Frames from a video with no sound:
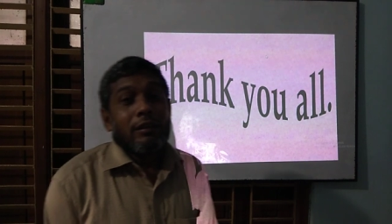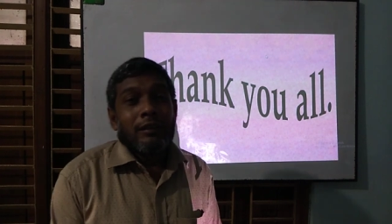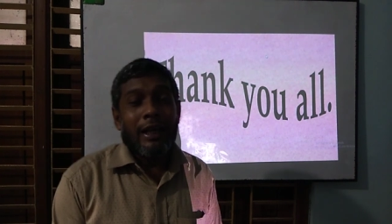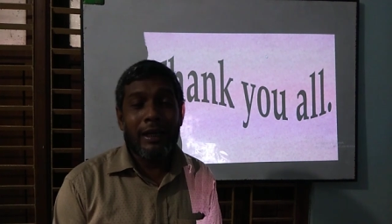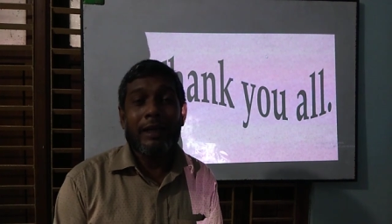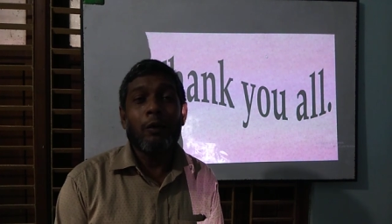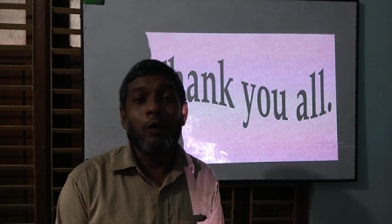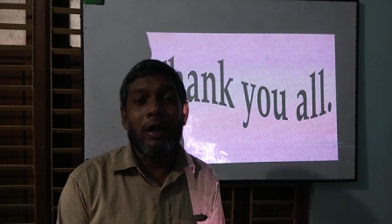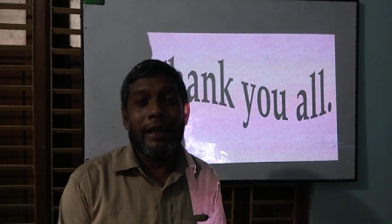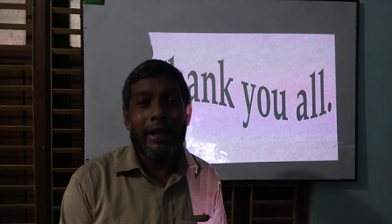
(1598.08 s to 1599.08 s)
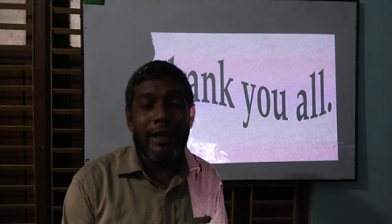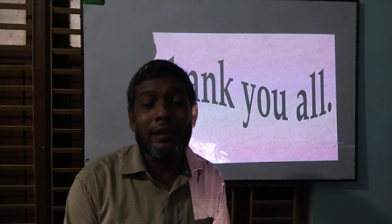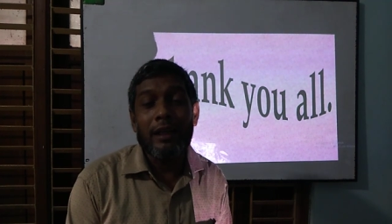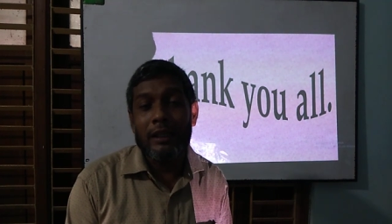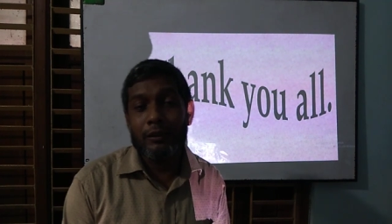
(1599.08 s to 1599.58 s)
thank you all
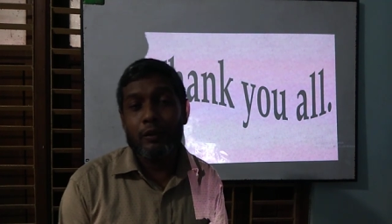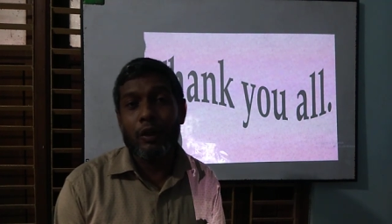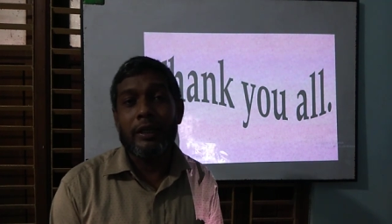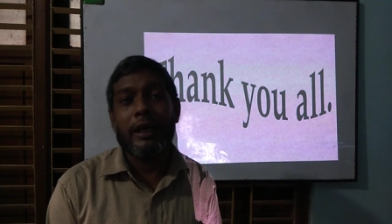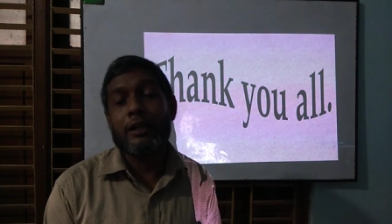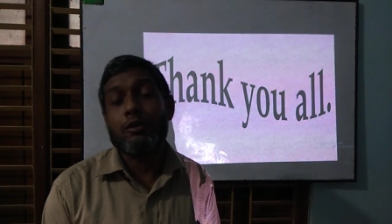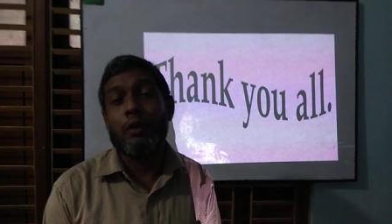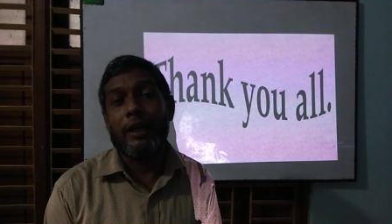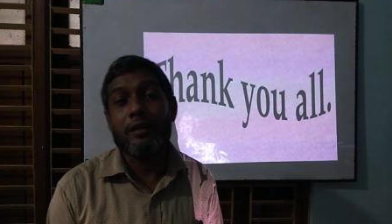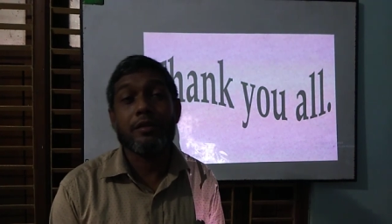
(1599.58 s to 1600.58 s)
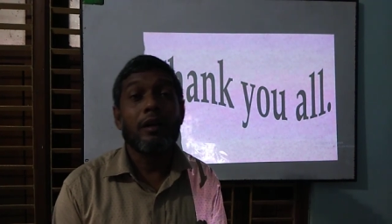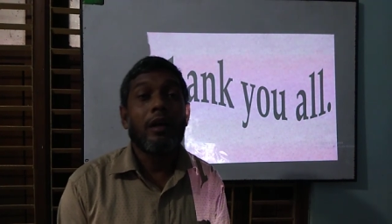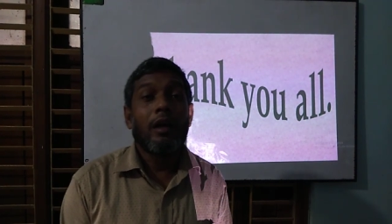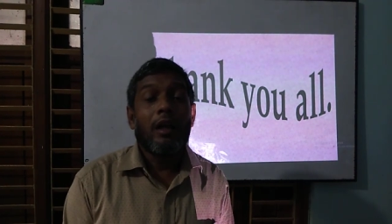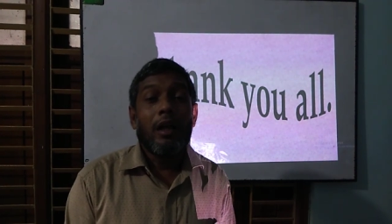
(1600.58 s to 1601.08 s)
again. And so dear students,
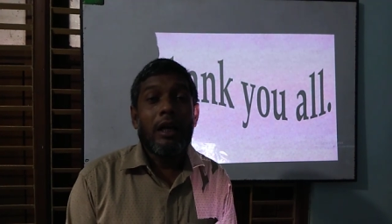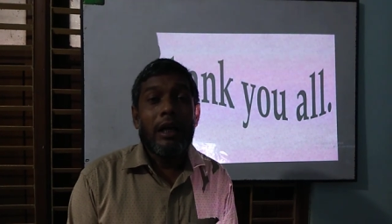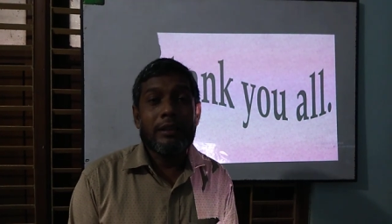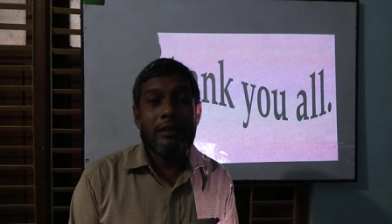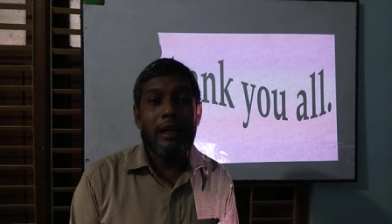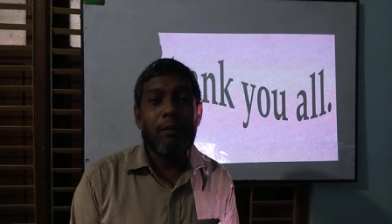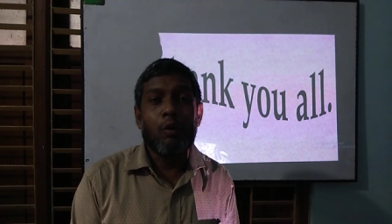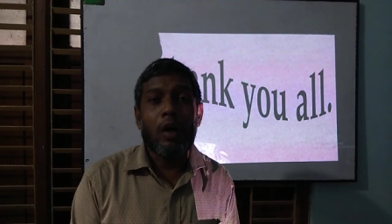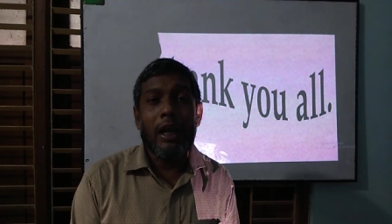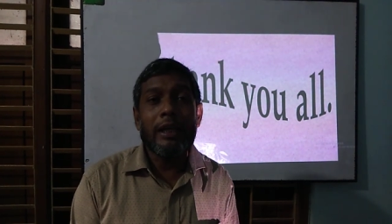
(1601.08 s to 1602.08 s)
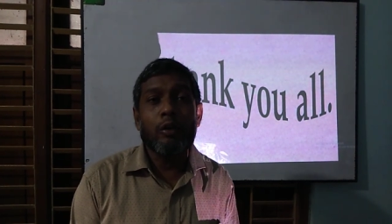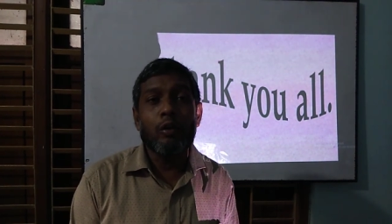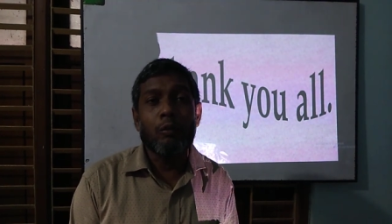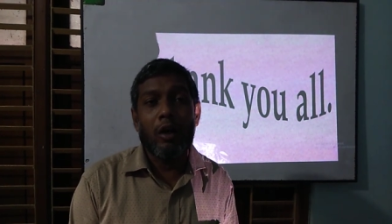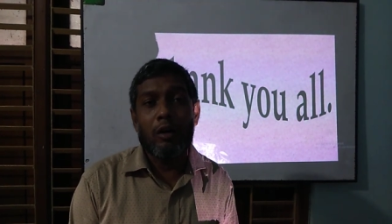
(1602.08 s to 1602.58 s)
Assalamu
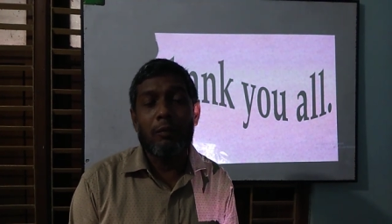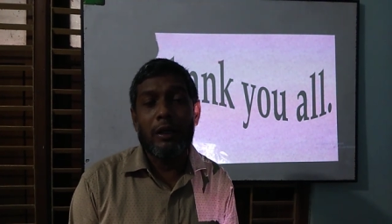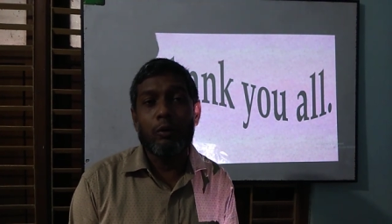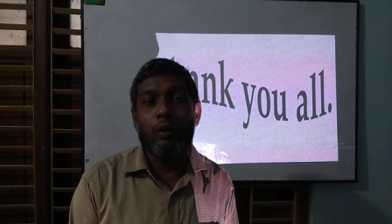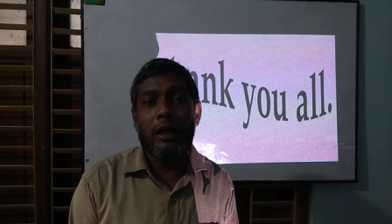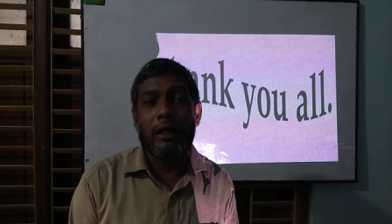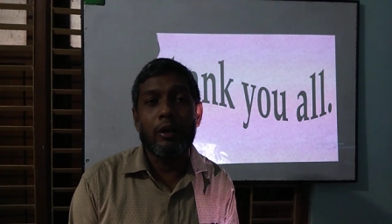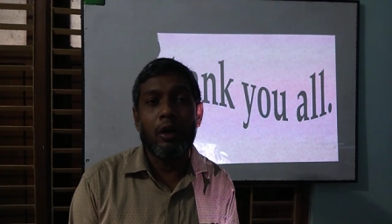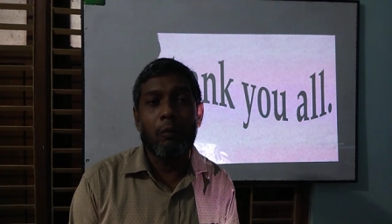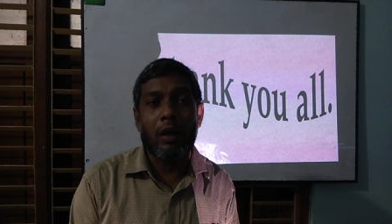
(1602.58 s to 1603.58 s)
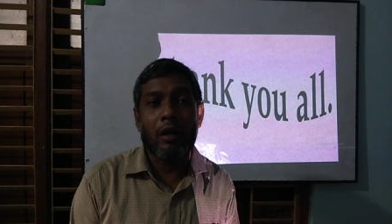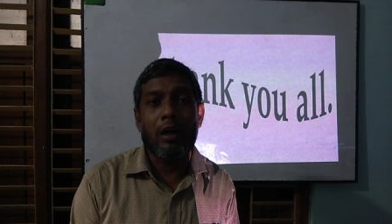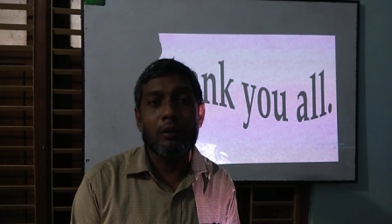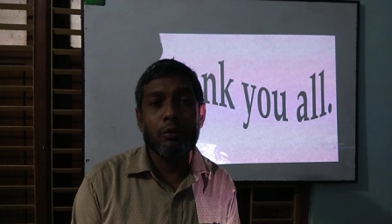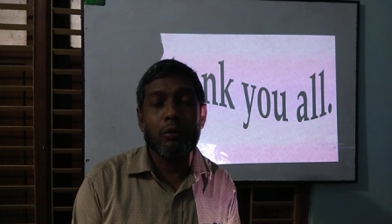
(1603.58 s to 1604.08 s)
alaikum wa rahmatullahi wa
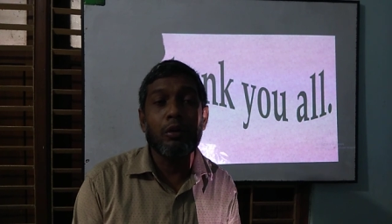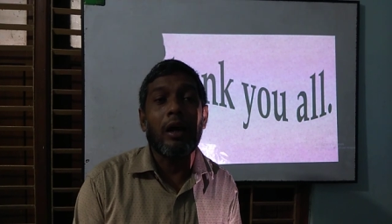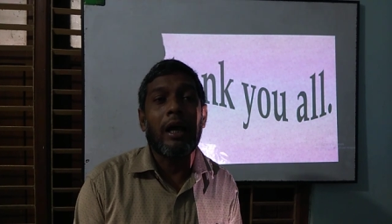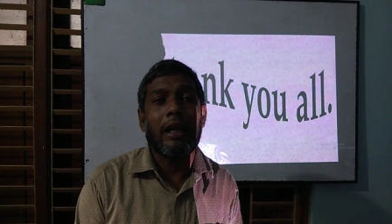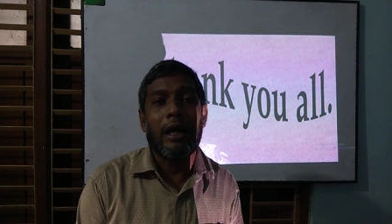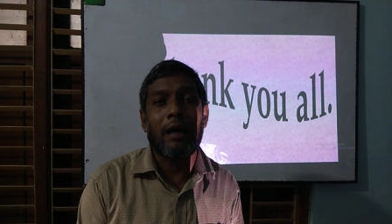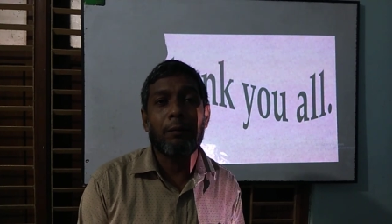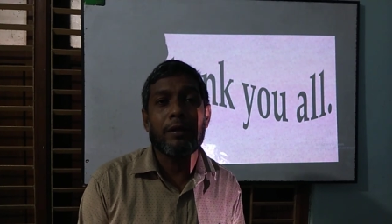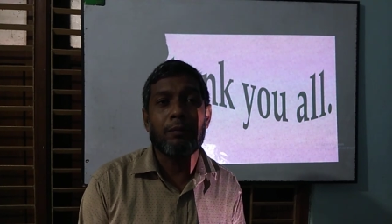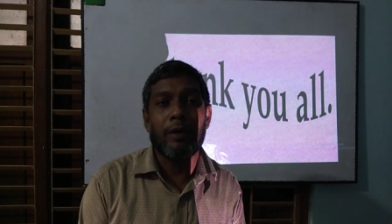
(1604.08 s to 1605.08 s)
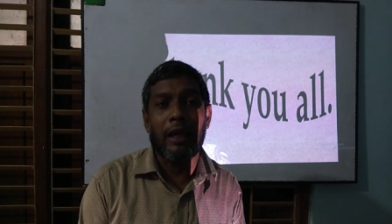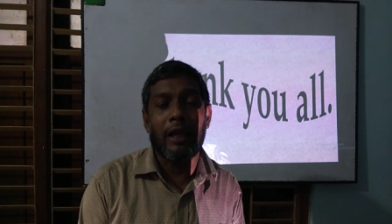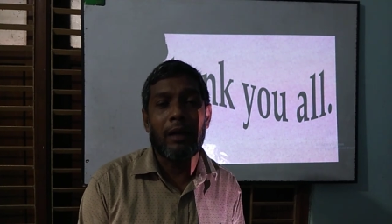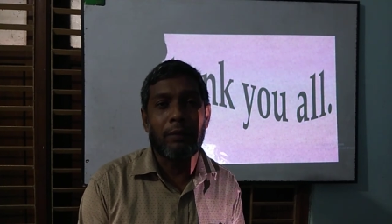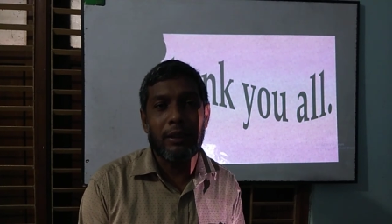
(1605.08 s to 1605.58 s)
barakatuhu. Allah Hafiz. May
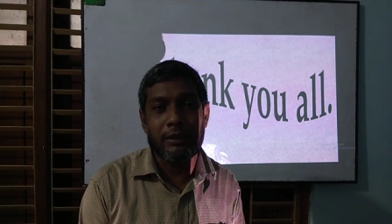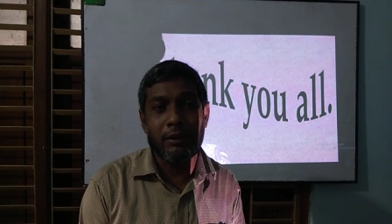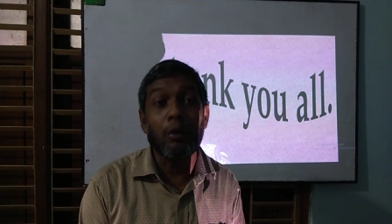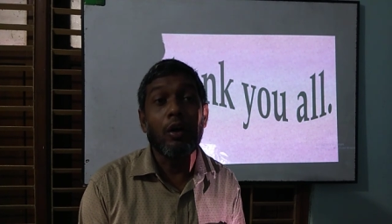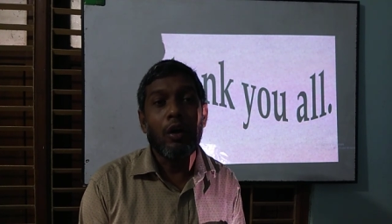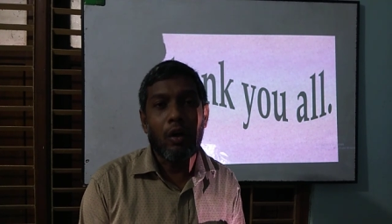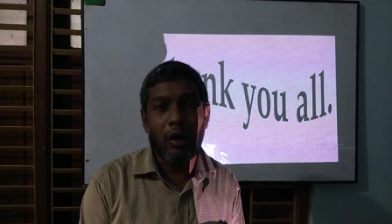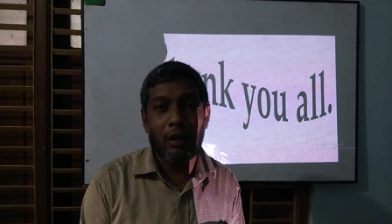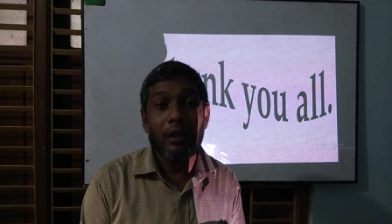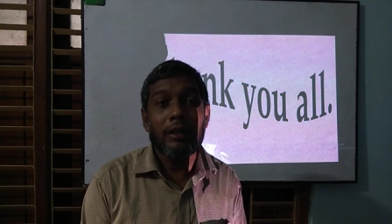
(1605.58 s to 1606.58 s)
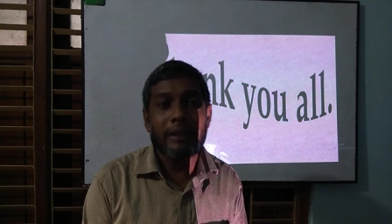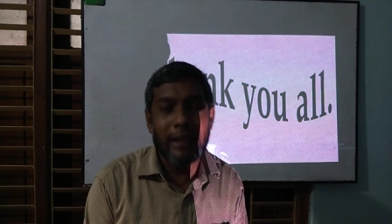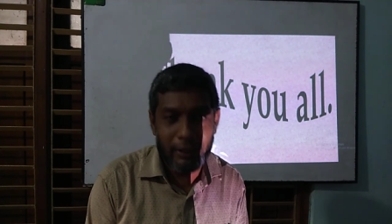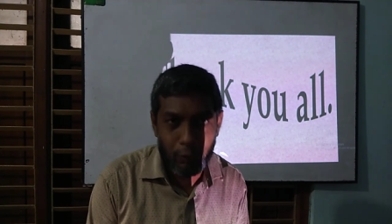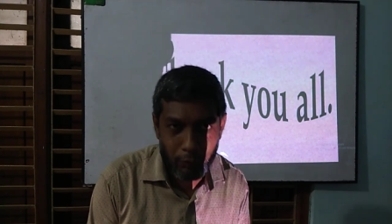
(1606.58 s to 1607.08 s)
Allah bless you all.
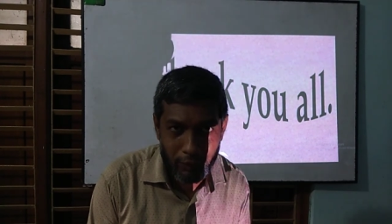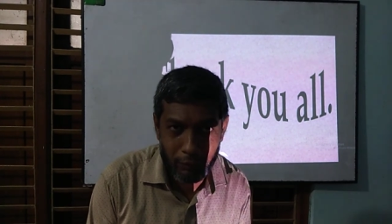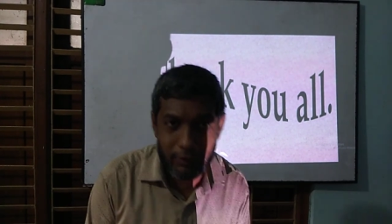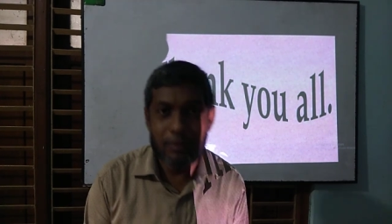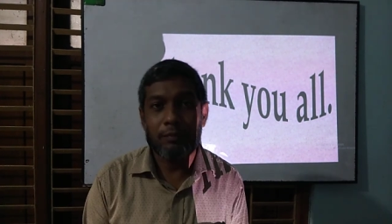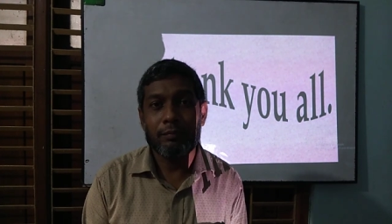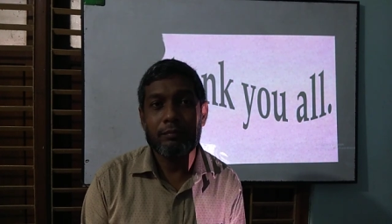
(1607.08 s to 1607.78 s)
Thank you very much.